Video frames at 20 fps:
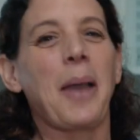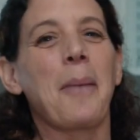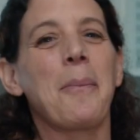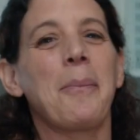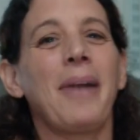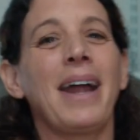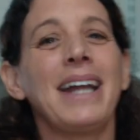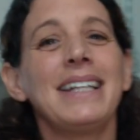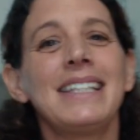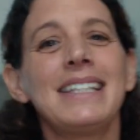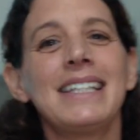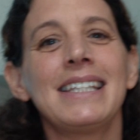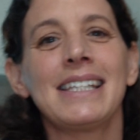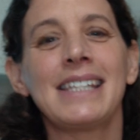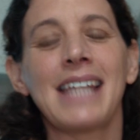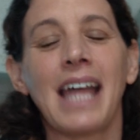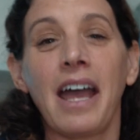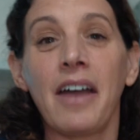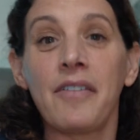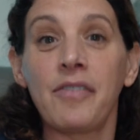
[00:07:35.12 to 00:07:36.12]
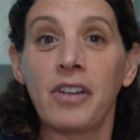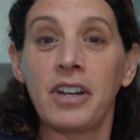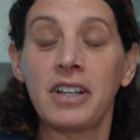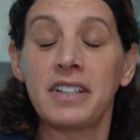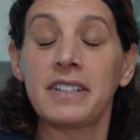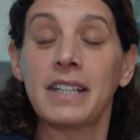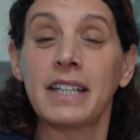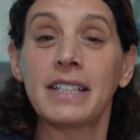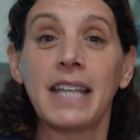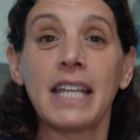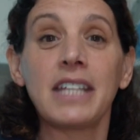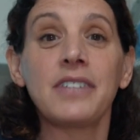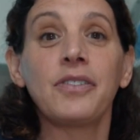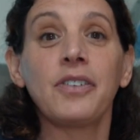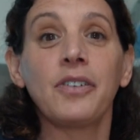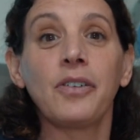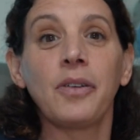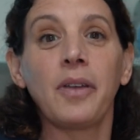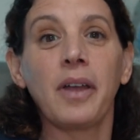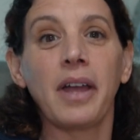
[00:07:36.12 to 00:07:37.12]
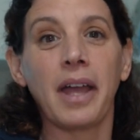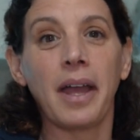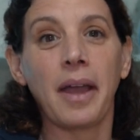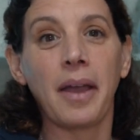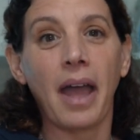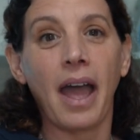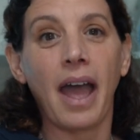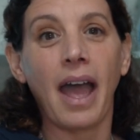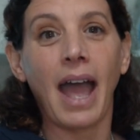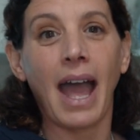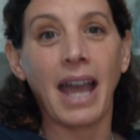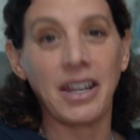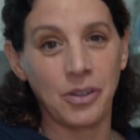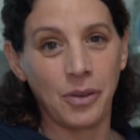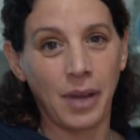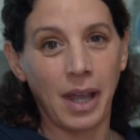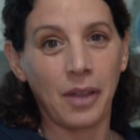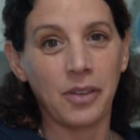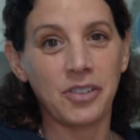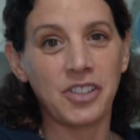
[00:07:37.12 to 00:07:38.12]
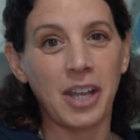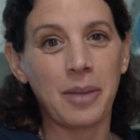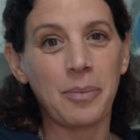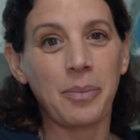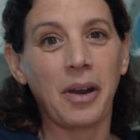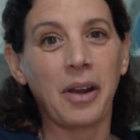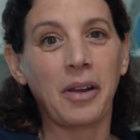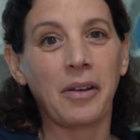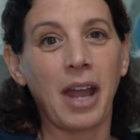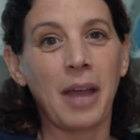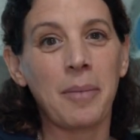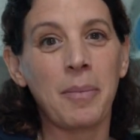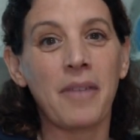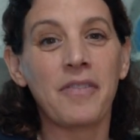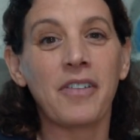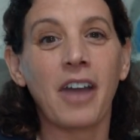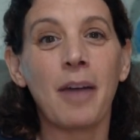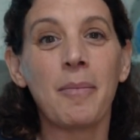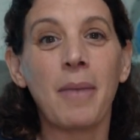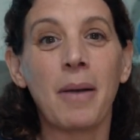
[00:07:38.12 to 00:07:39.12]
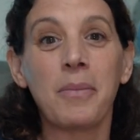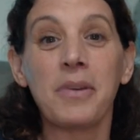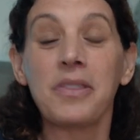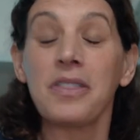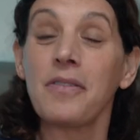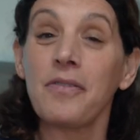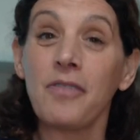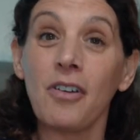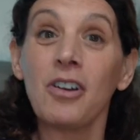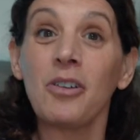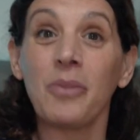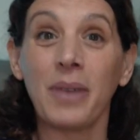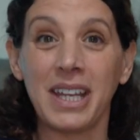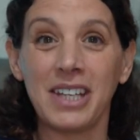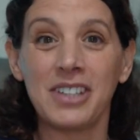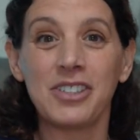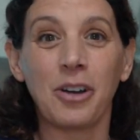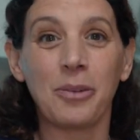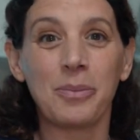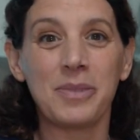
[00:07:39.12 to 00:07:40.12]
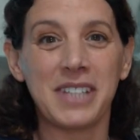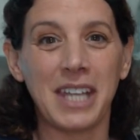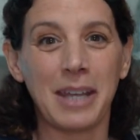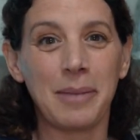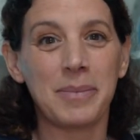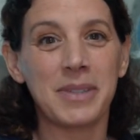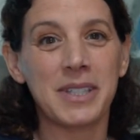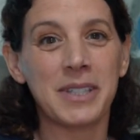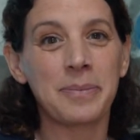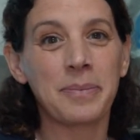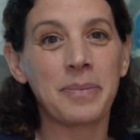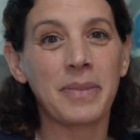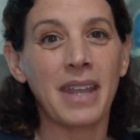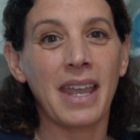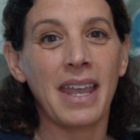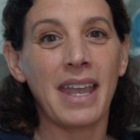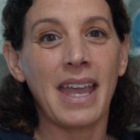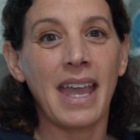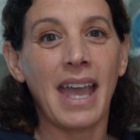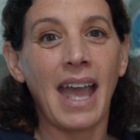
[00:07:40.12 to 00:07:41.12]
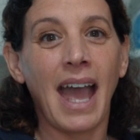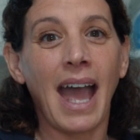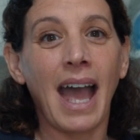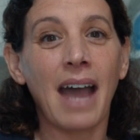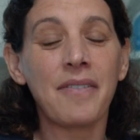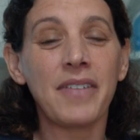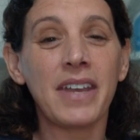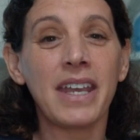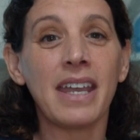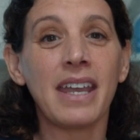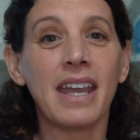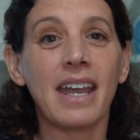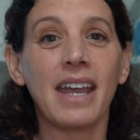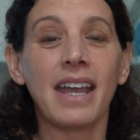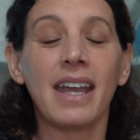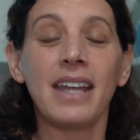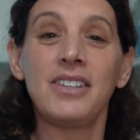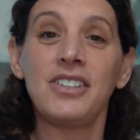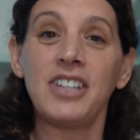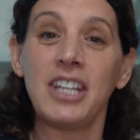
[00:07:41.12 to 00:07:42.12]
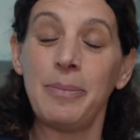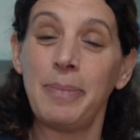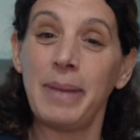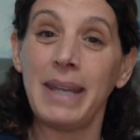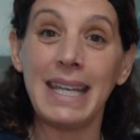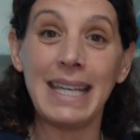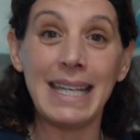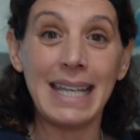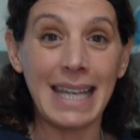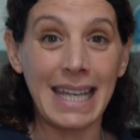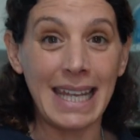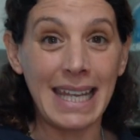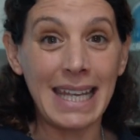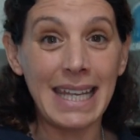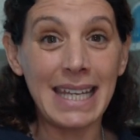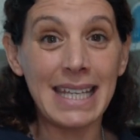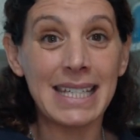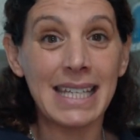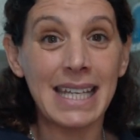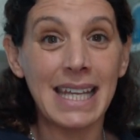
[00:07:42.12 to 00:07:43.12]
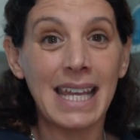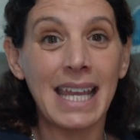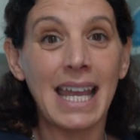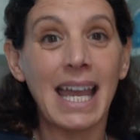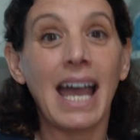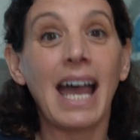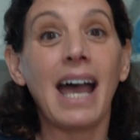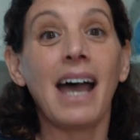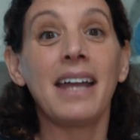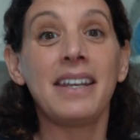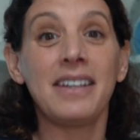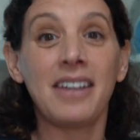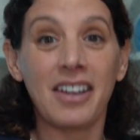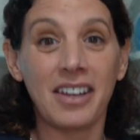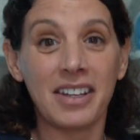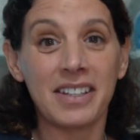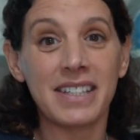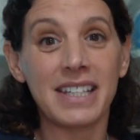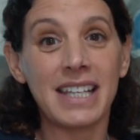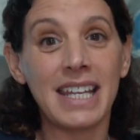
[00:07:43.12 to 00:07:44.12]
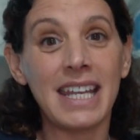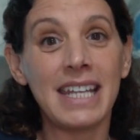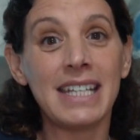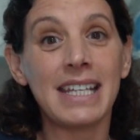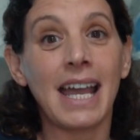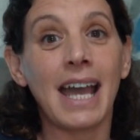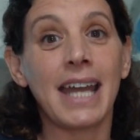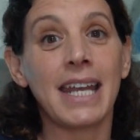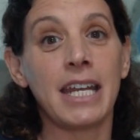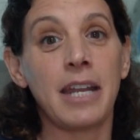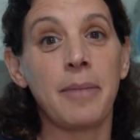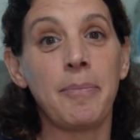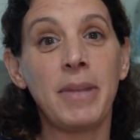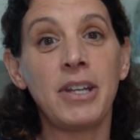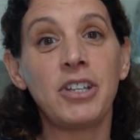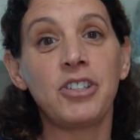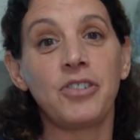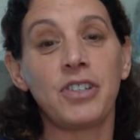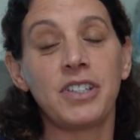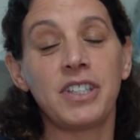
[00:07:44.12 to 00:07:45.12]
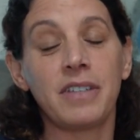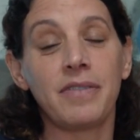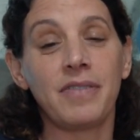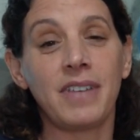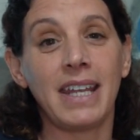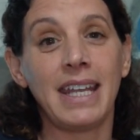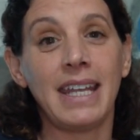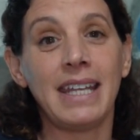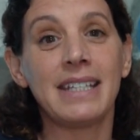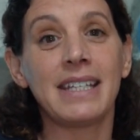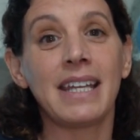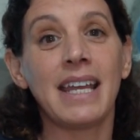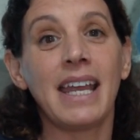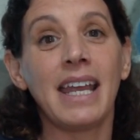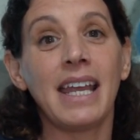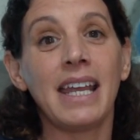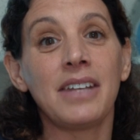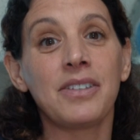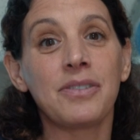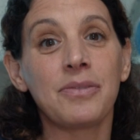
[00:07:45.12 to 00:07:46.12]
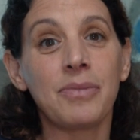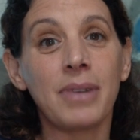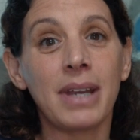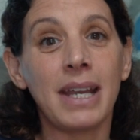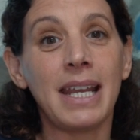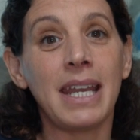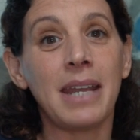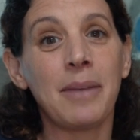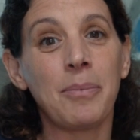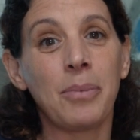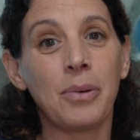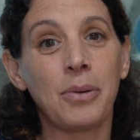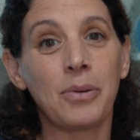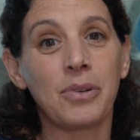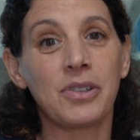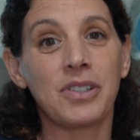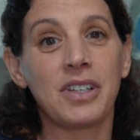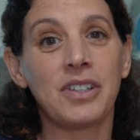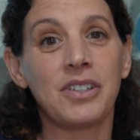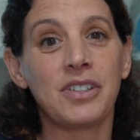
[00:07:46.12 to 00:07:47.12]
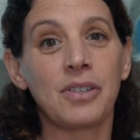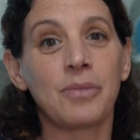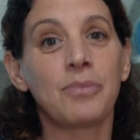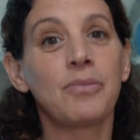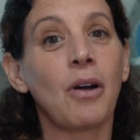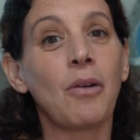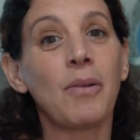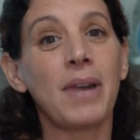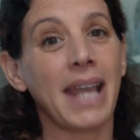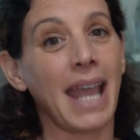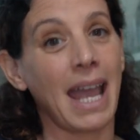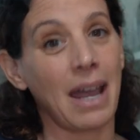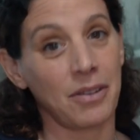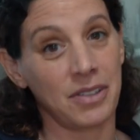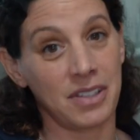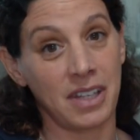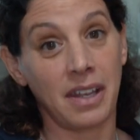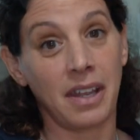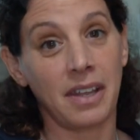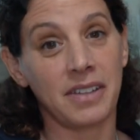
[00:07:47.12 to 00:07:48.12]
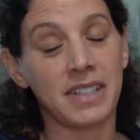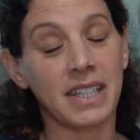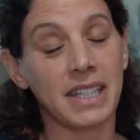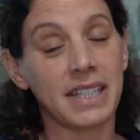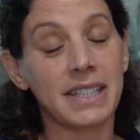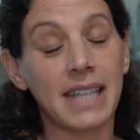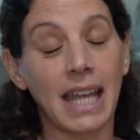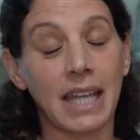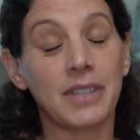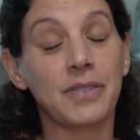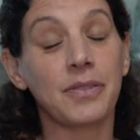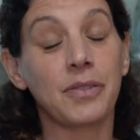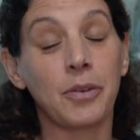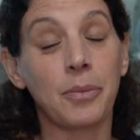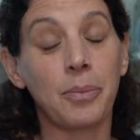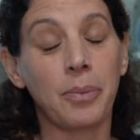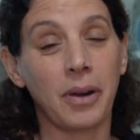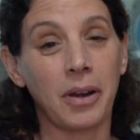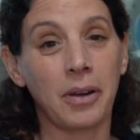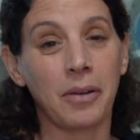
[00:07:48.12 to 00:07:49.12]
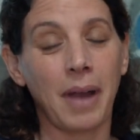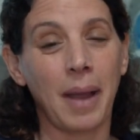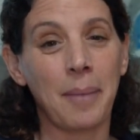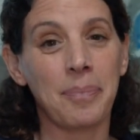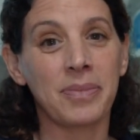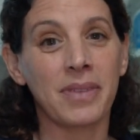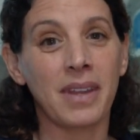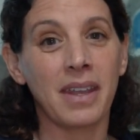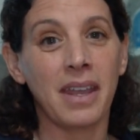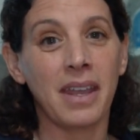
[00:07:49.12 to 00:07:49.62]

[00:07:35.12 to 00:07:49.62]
Practices that have run a successful annual health check programme have come up with the following top tips. Having a GP lead, a nurse lead and an administrative lead is really important to rolling out a successful programme.